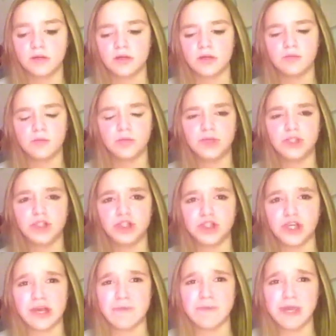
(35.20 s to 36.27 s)
I'm pretty
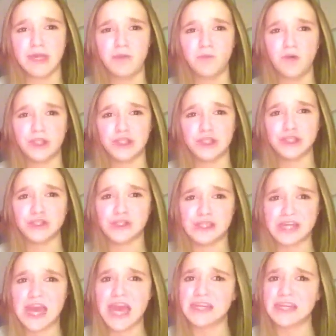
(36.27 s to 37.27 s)
sure I made one Tuesday.